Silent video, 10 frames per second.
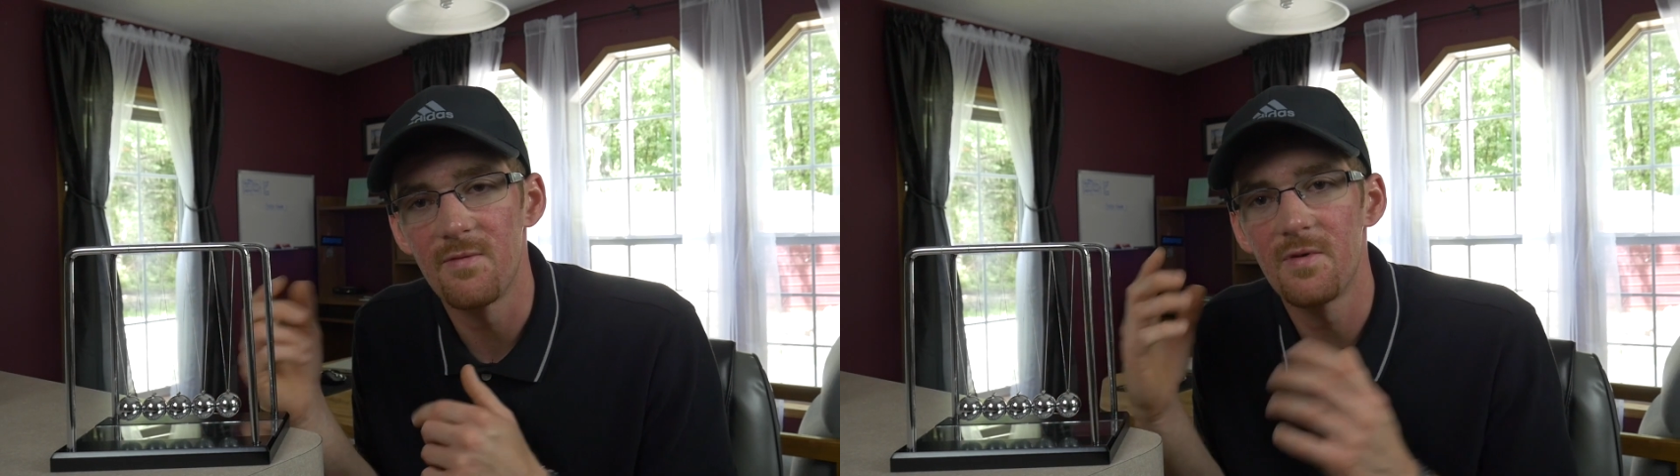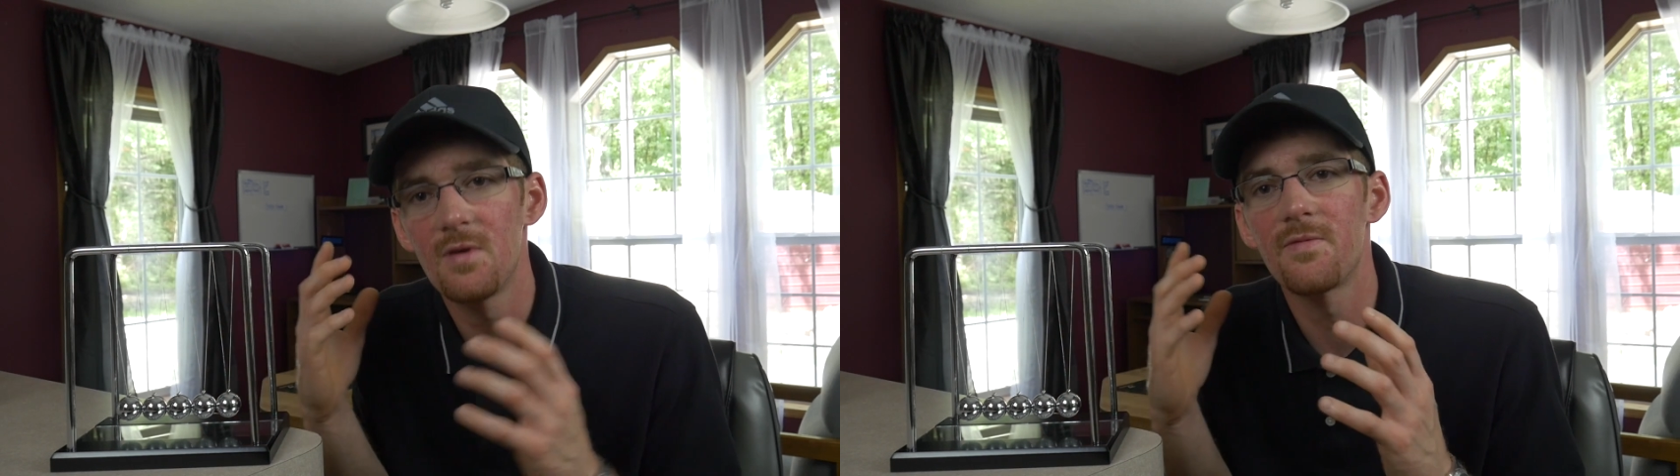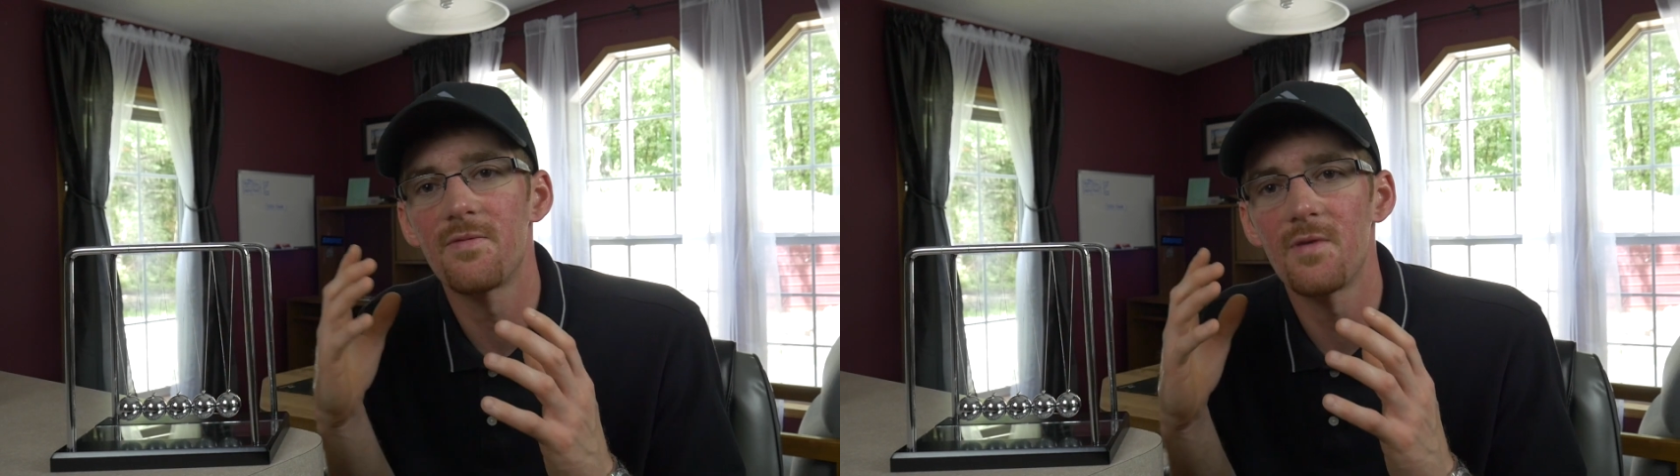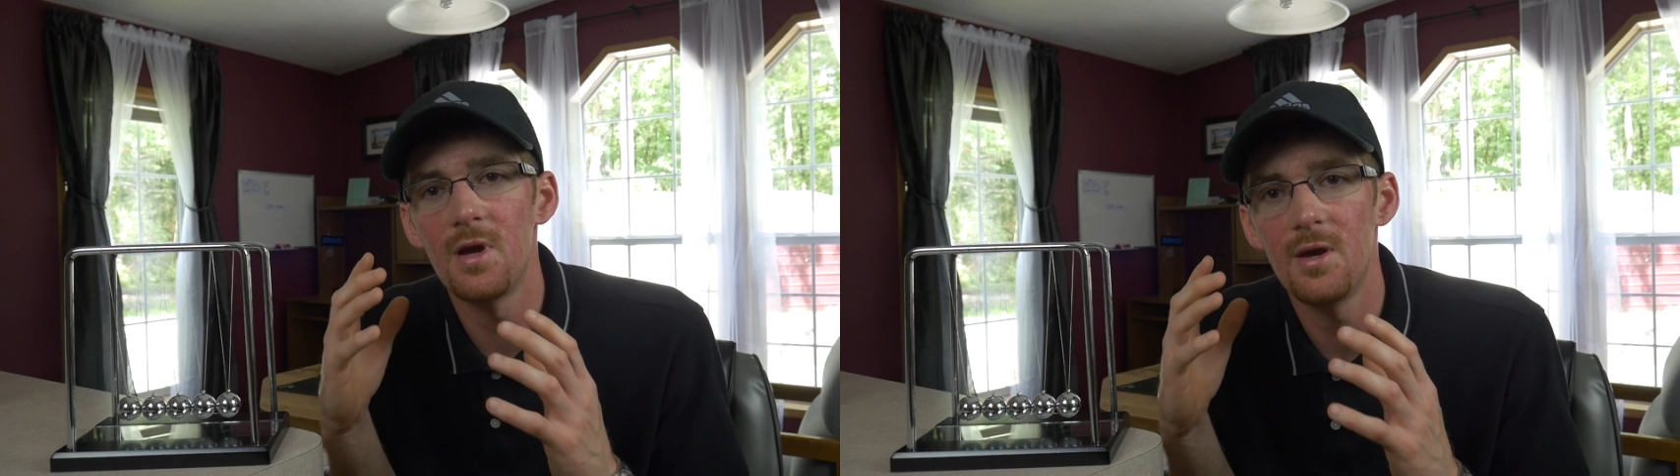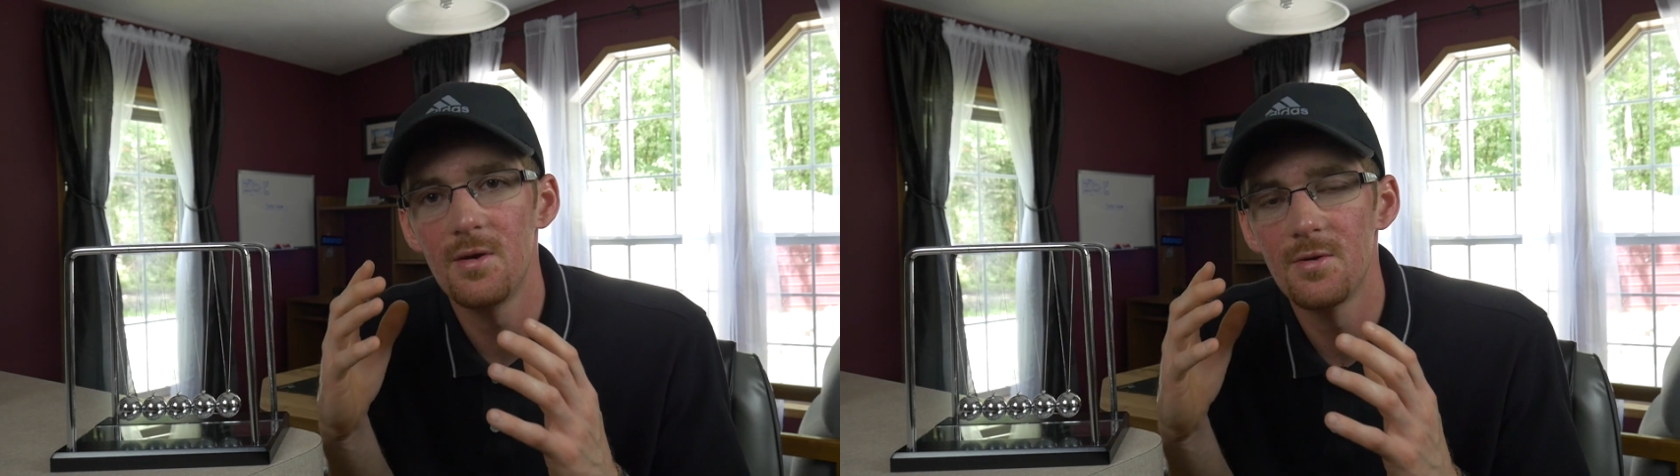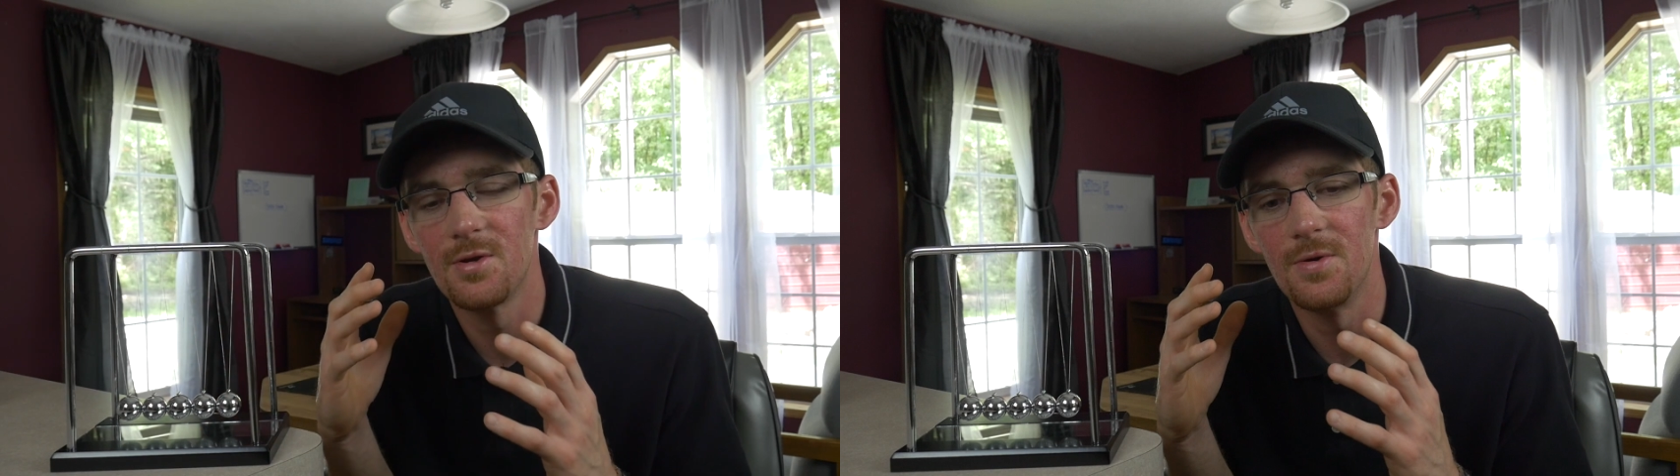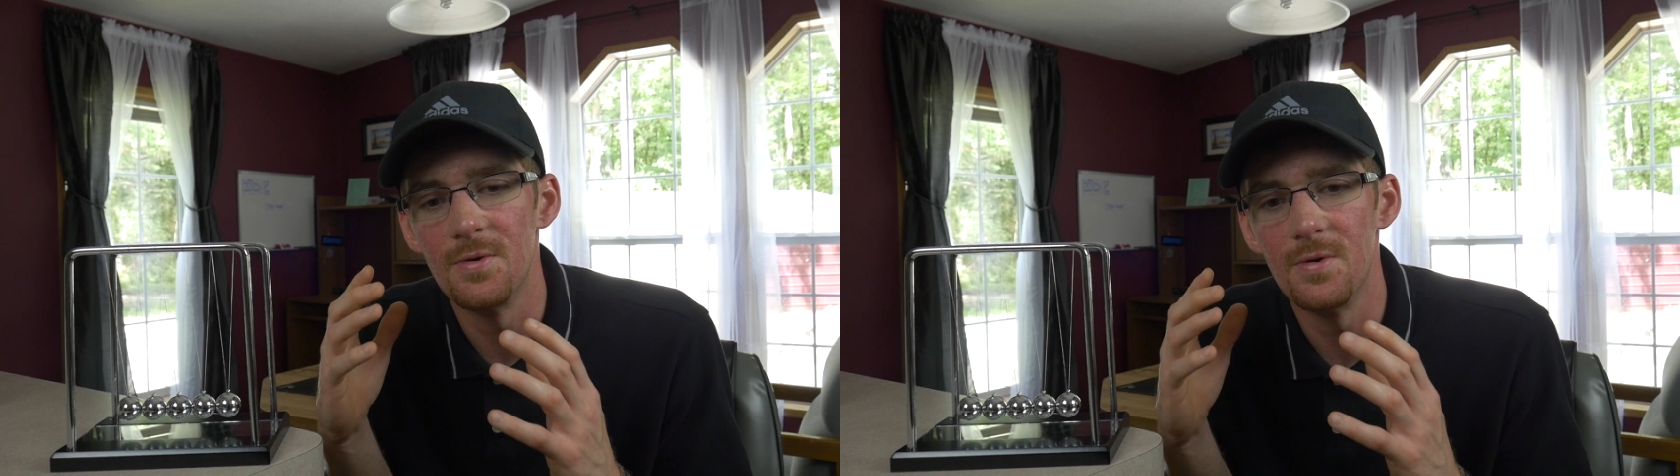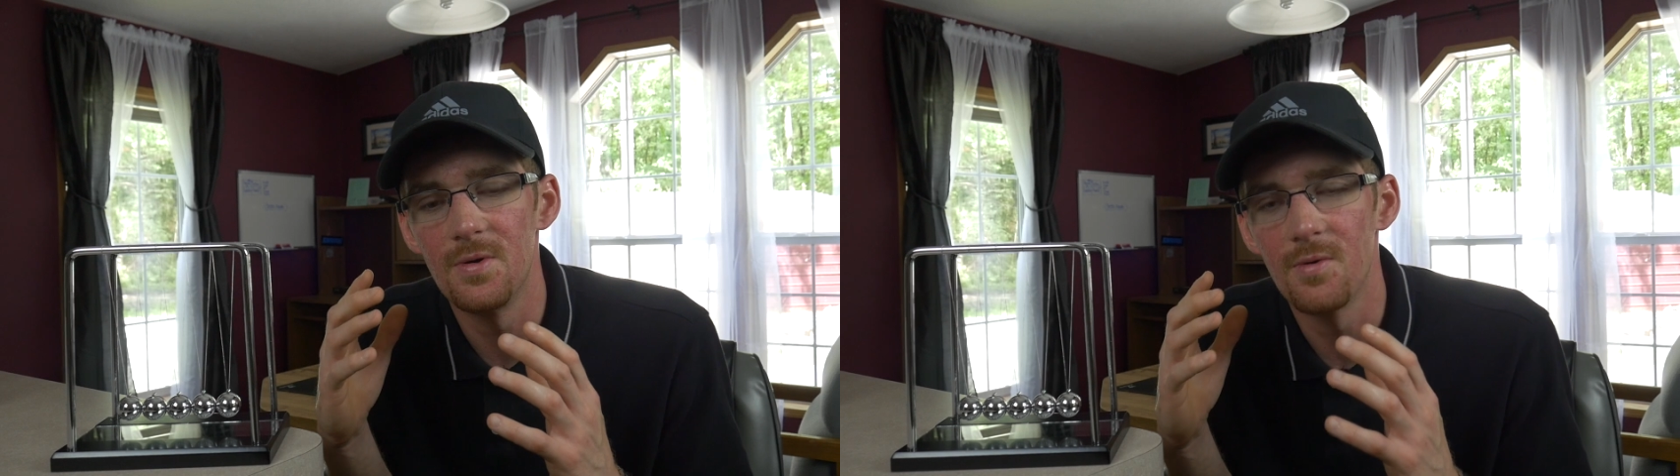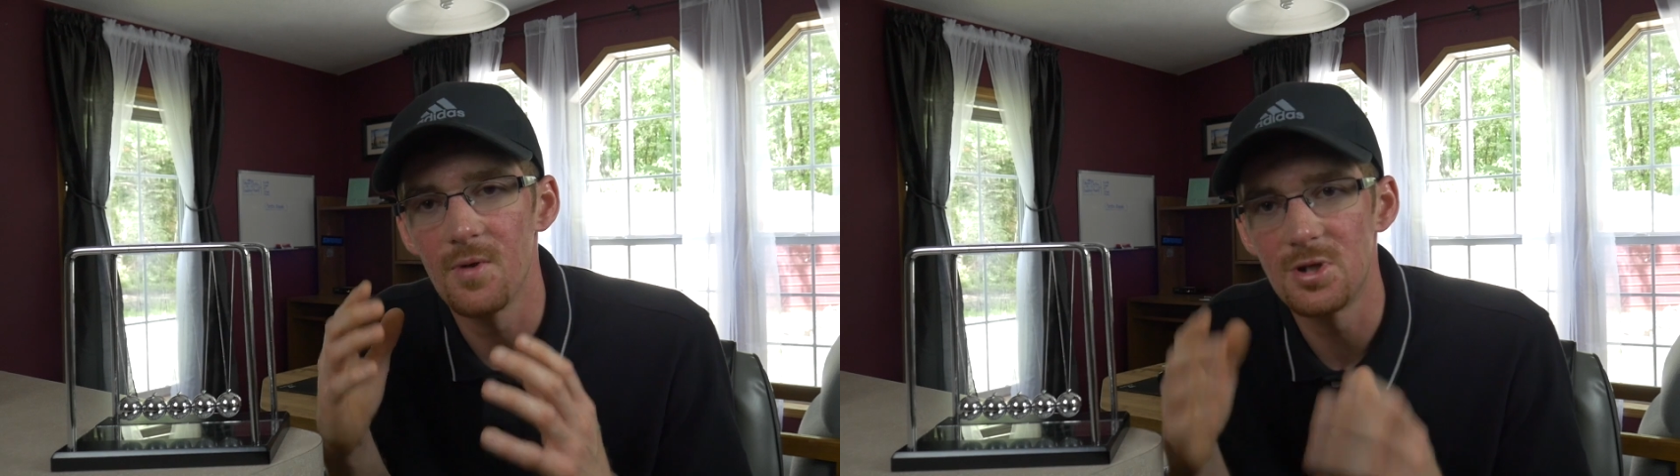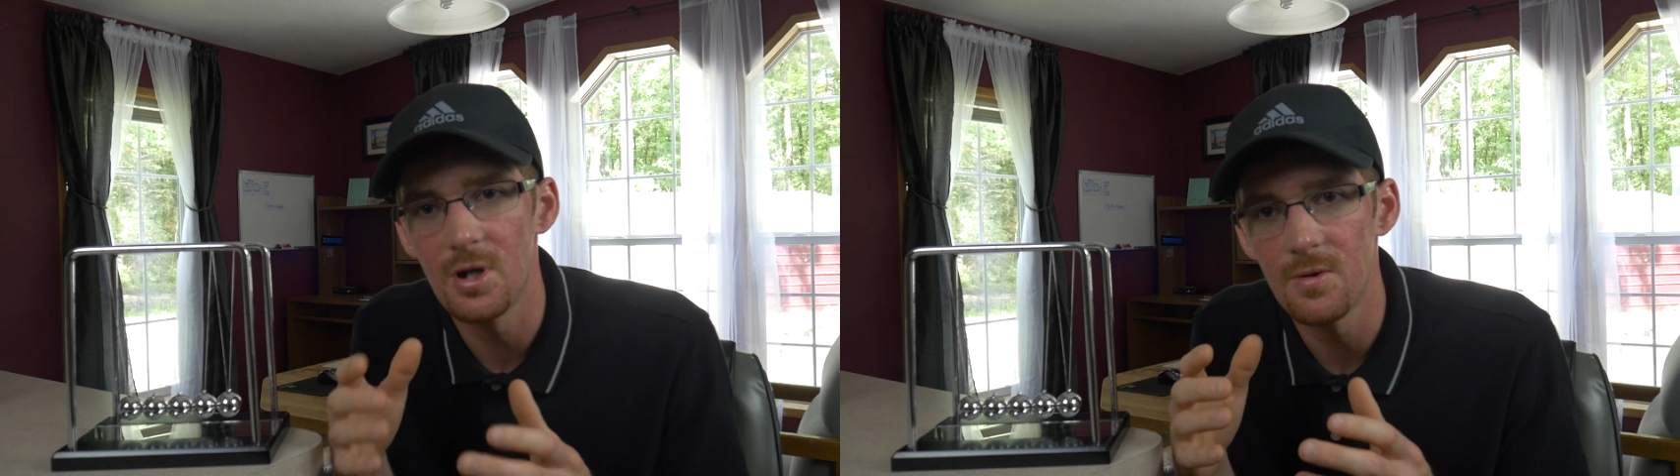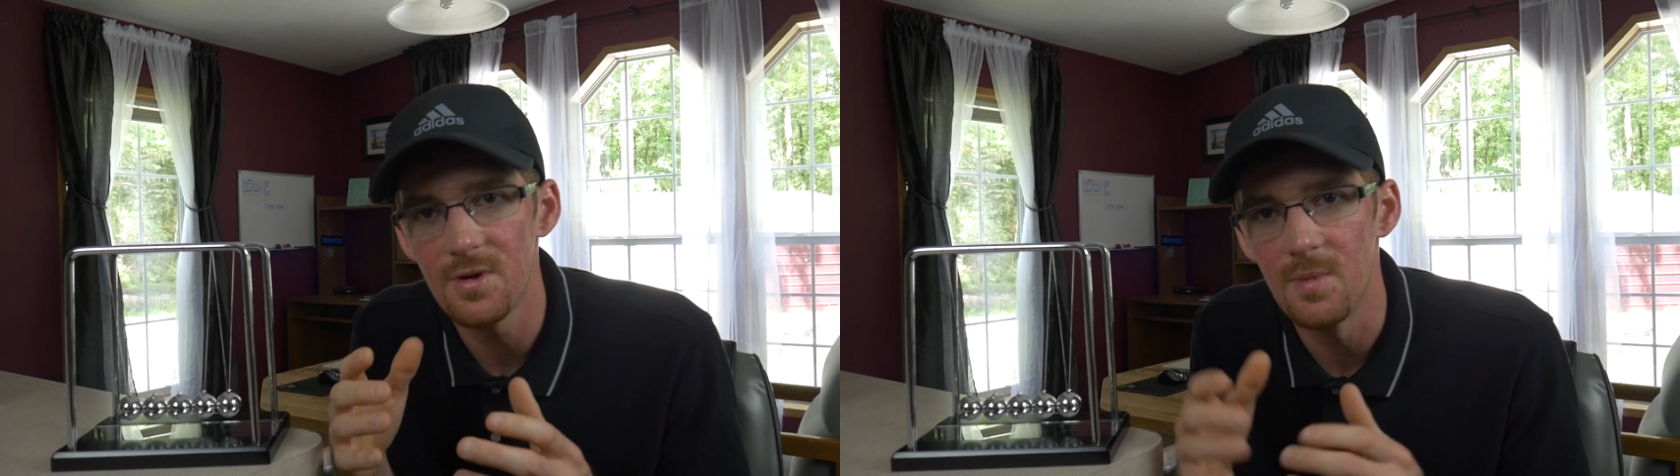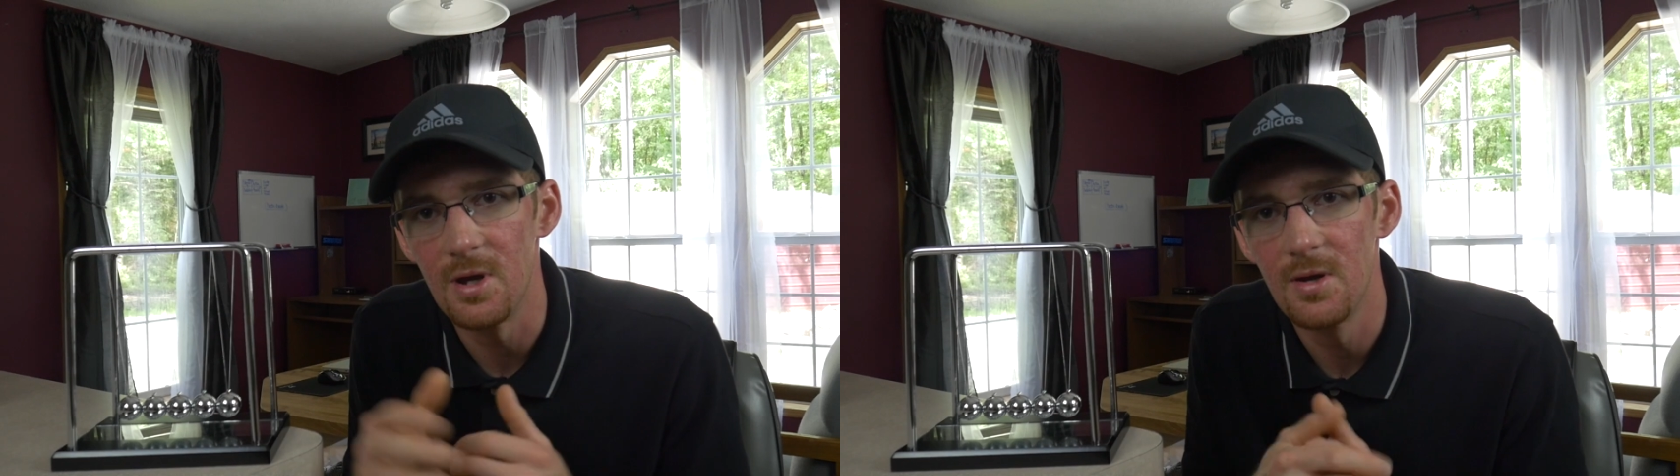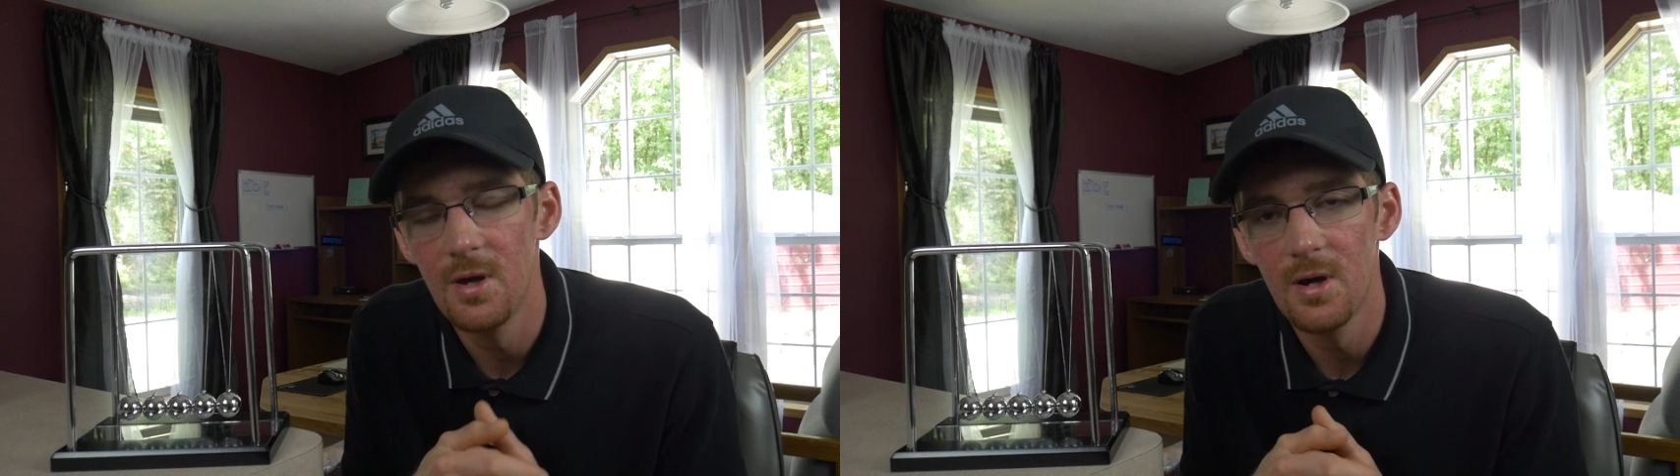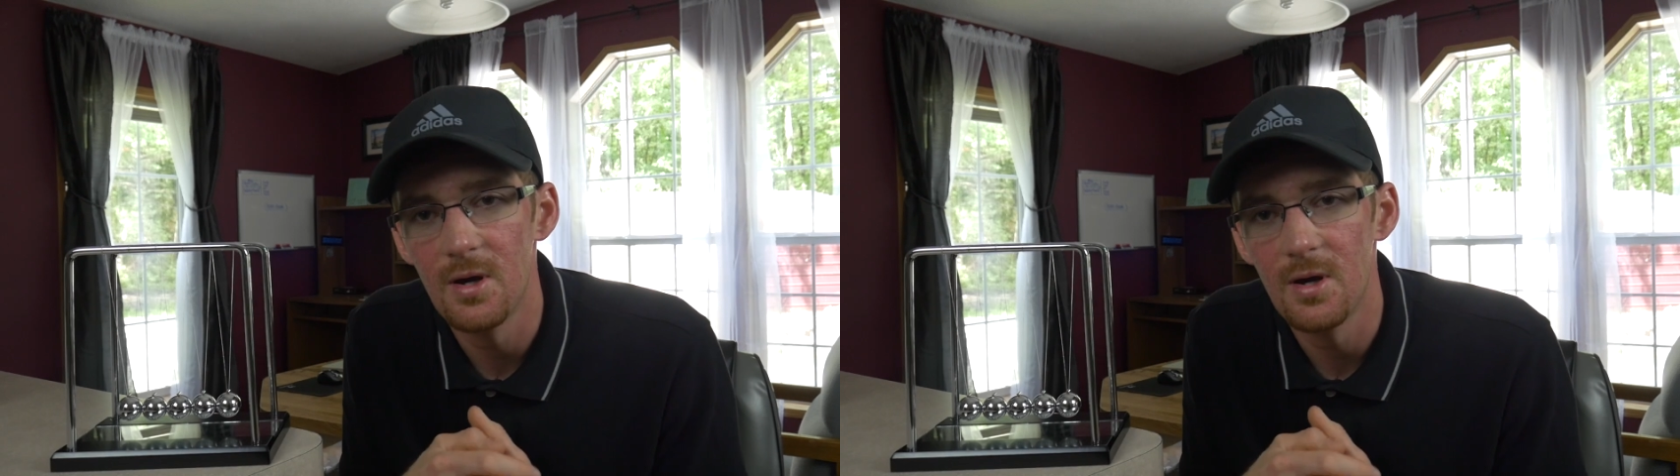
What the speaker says: feel free to reach out to me.